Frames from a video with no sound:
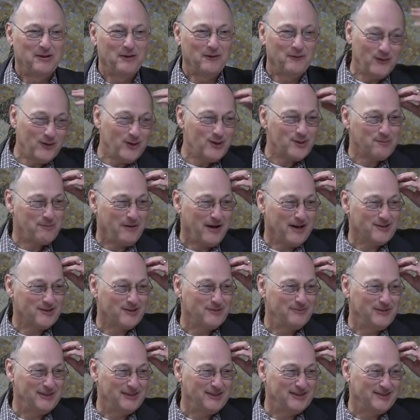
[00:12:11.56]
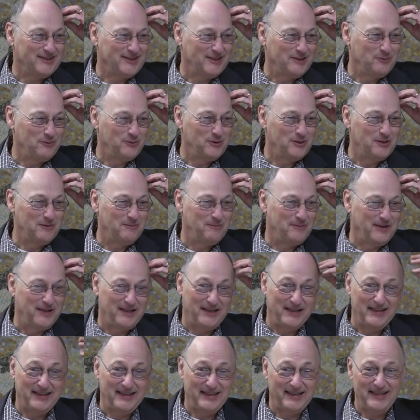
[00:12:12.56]
The first possibility would
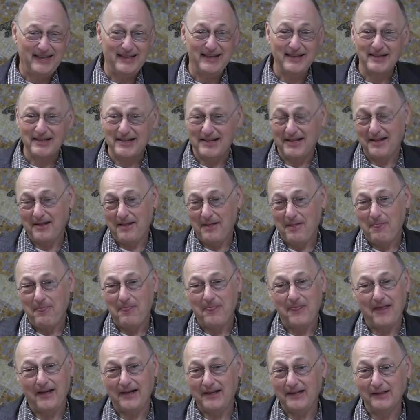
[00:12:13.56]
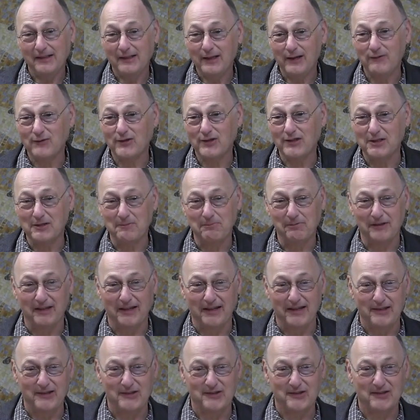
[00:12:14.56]
be that he lives in a
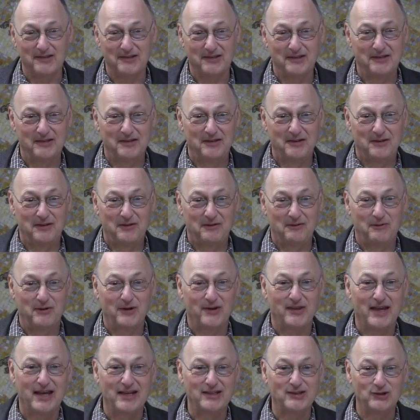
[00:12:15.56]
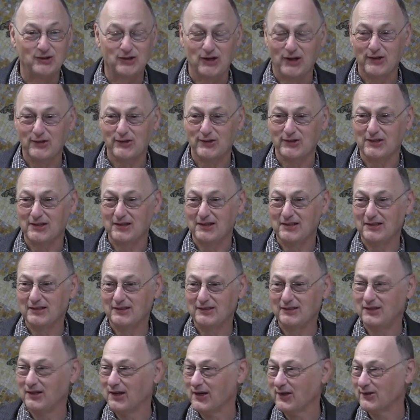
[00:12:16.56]
place where that just
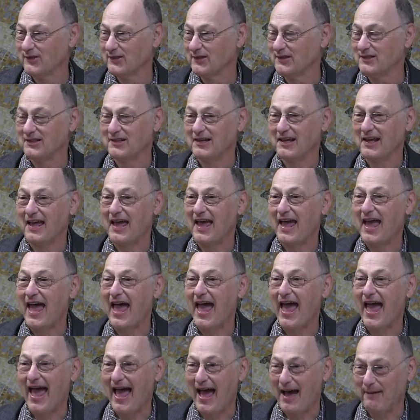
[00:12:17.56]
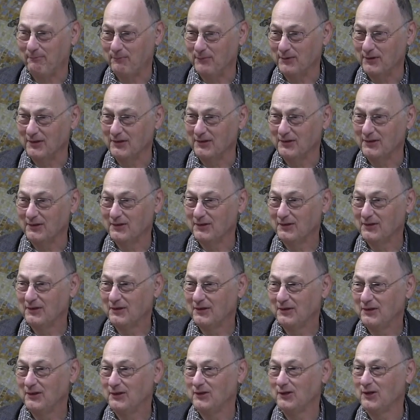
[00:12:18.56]
doesn't happen.
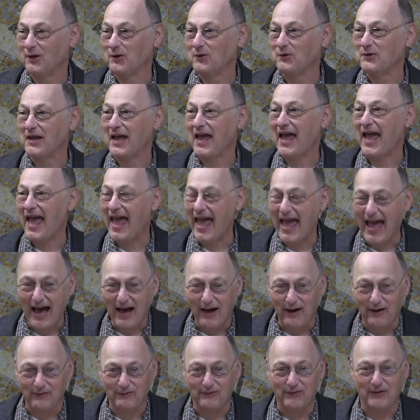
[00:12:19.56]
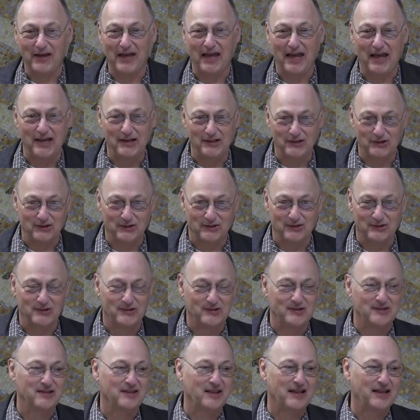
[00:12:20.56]
You don't have
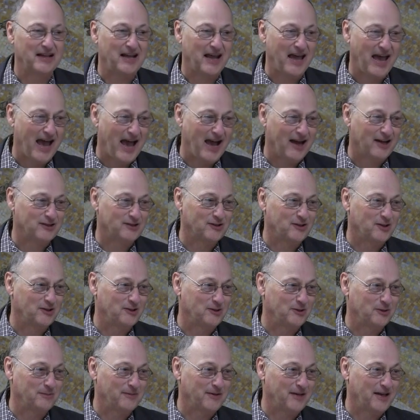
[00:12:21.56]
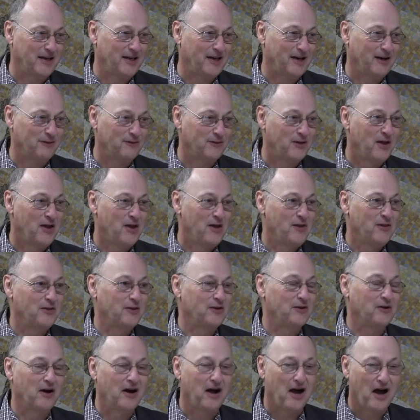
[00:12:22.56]
agents that act on your behalf.
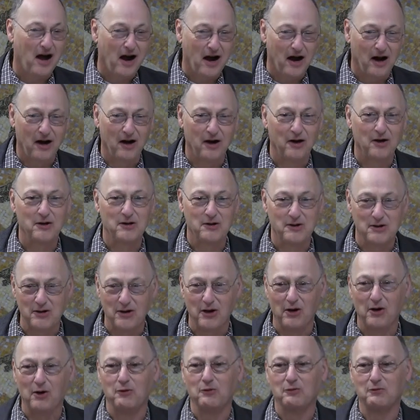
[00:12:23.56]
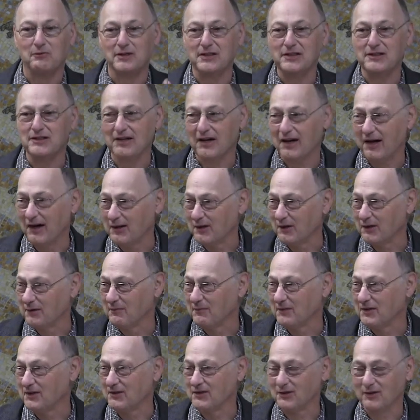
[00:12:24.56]
There are no
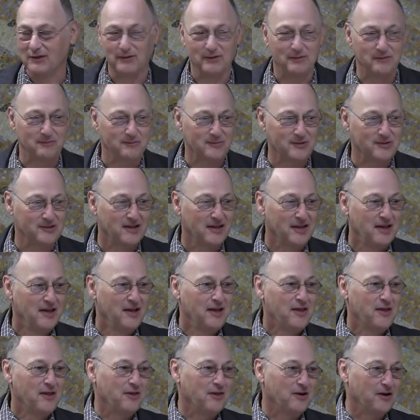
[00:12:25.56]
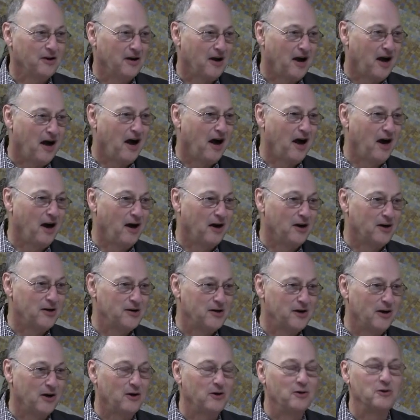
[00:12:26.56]
retirement homes. There are
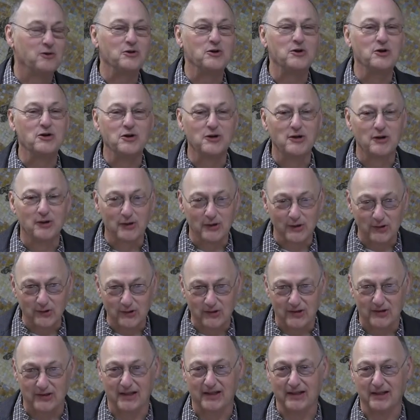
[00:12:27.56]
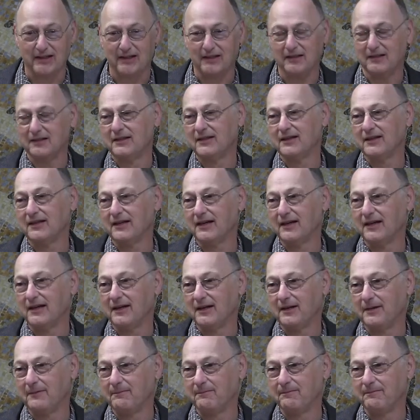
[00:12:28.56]
no nursing
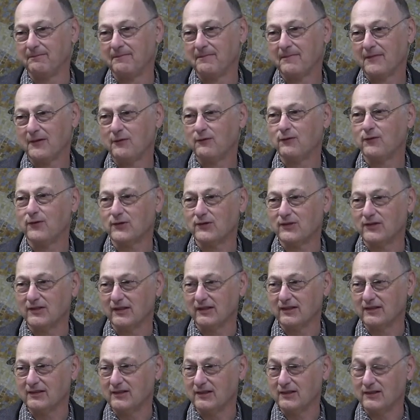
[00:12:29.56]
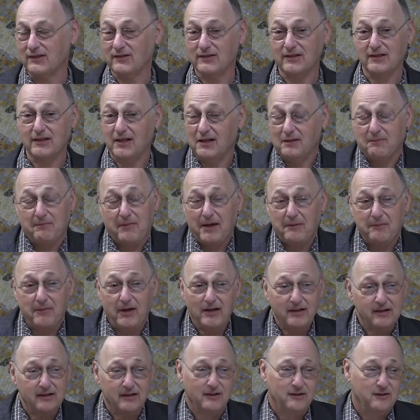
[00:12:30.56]
uh, facilities. And that
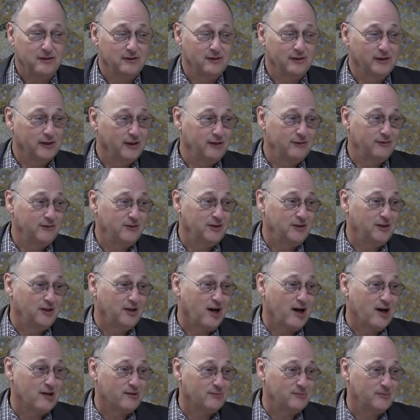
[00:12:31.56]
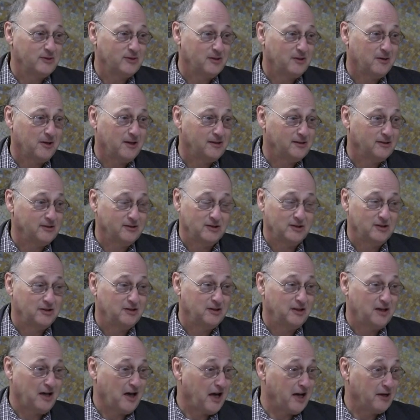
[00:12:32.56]
Maimonides lived in
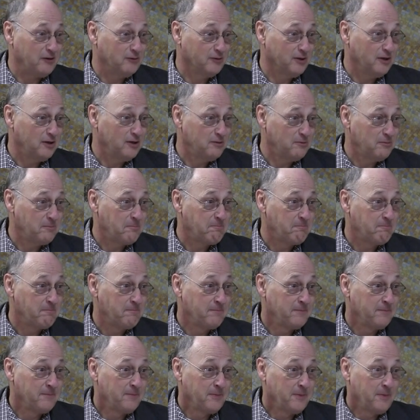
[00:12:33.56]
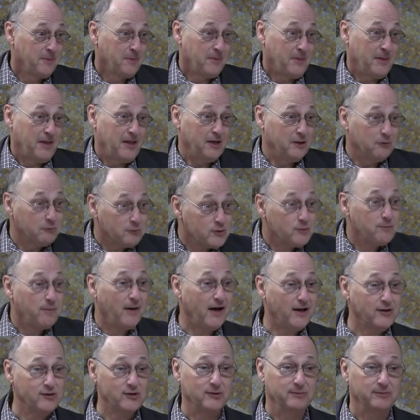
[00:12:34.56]
cosmopolitan Cairo, and it was
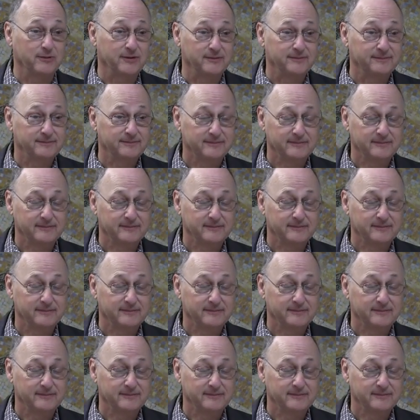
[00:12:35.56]
possible.